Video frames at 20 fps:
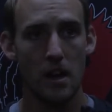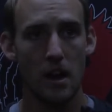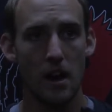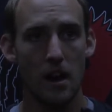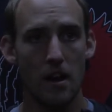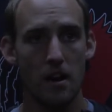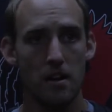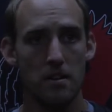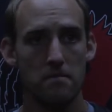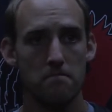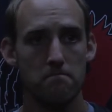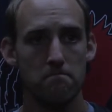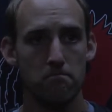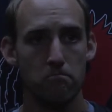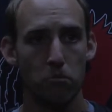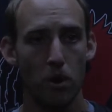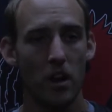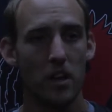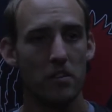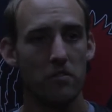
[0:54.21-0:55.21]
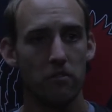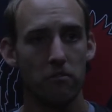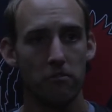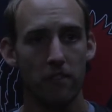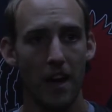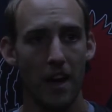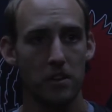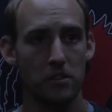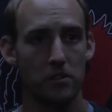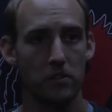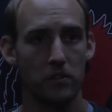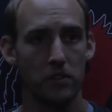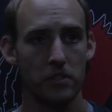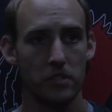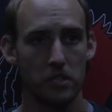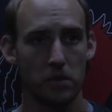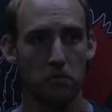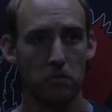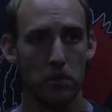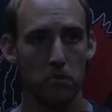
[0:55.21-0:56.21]
probably even faster than
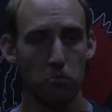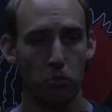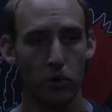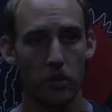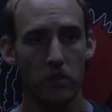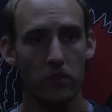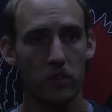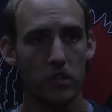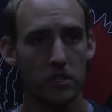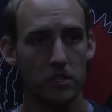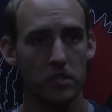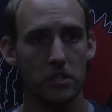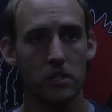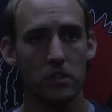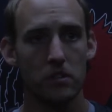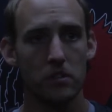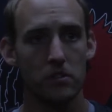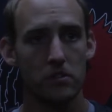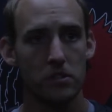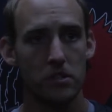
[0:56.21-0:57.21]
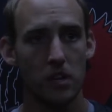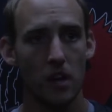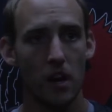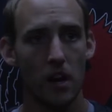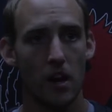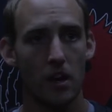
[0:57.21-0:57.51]
some of the previous years